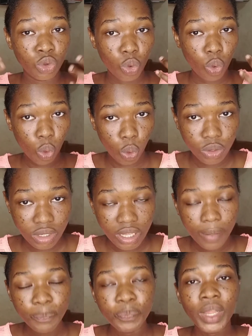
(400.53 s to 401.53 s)
your ulcer.
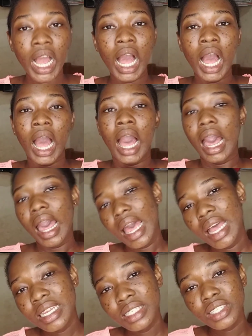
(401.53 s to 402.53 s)

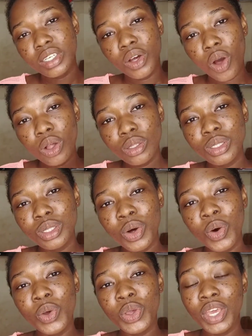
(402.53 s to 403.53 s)
And
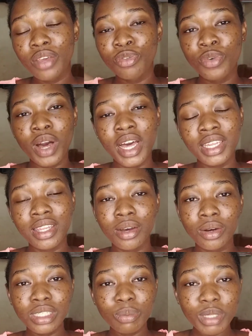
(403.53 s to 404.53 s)
also, if you are in the
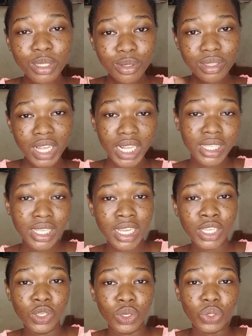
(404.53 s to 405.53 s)
hospital
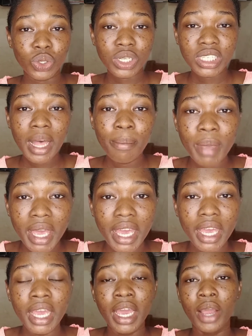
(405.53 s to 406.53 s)
setting, your doctor
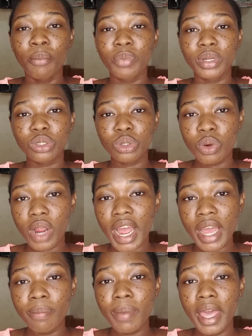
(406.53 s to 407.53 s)
may
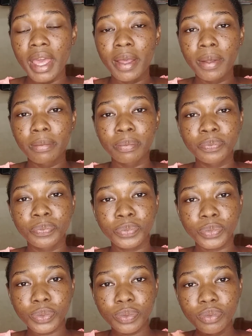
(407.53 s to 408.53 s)
prescribe
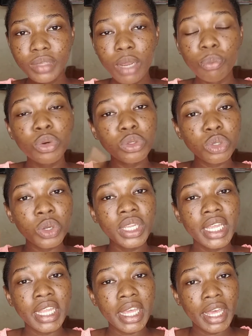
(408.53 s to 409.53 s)
proton
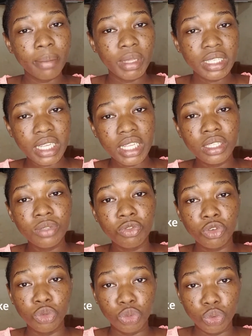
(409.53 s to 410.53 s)
inhibitors
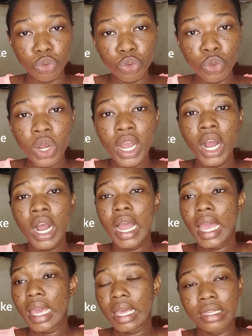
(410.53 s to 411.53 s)
for you
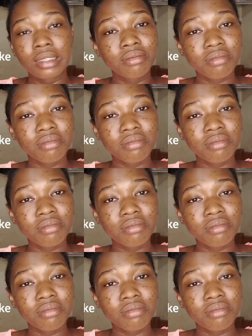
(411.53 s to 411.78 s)
and